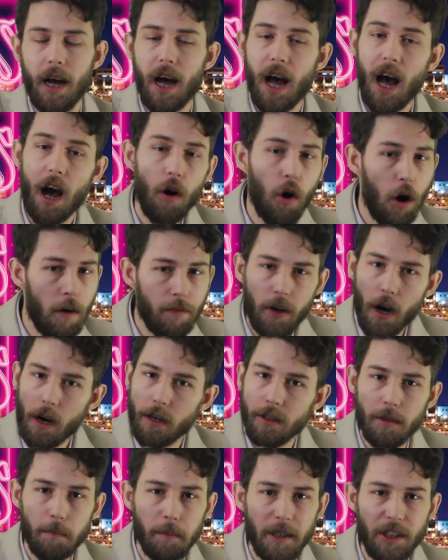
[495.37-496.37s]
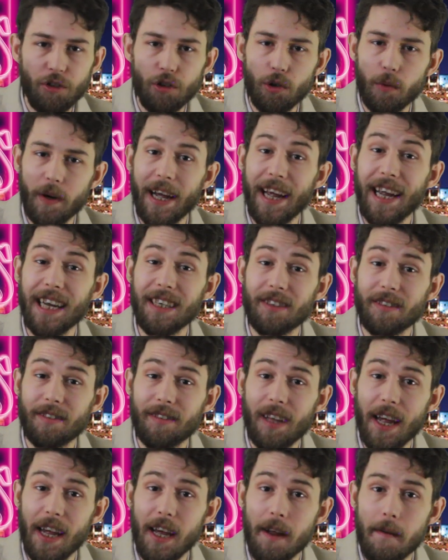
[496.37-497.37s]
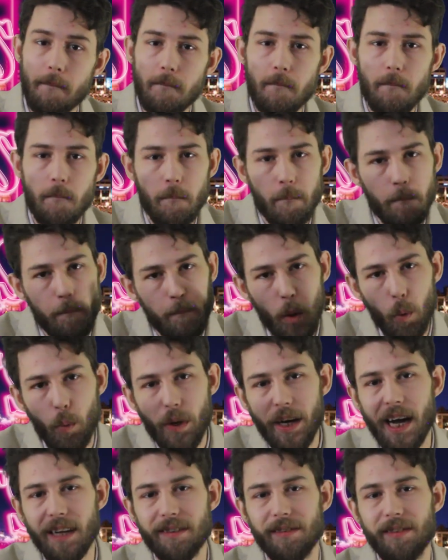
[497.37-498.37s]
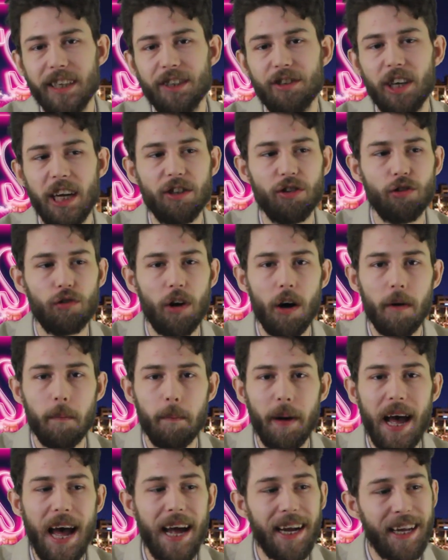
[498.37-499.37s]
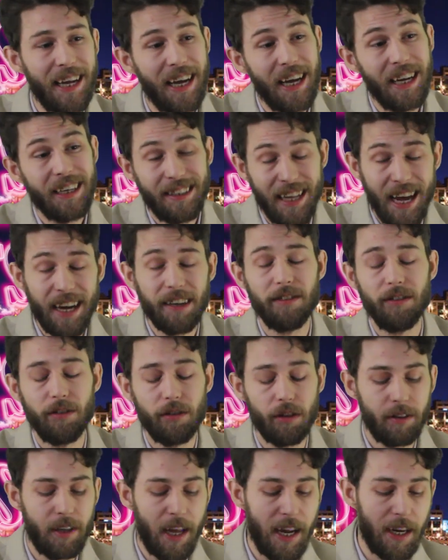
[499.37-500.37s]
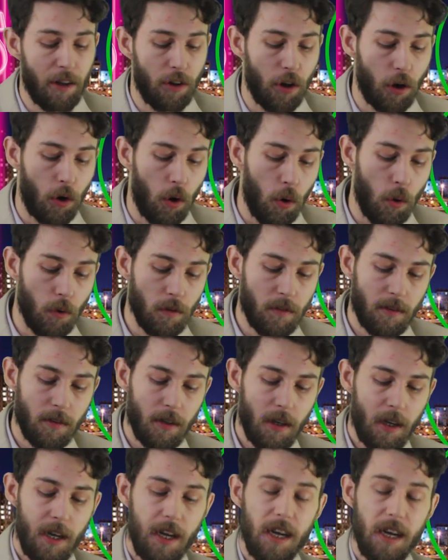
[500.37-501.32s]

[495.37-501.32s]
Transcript: I love Gardner Minshew and I hate to say it, but we got CJ Stroud back. Texans are taking the Colts.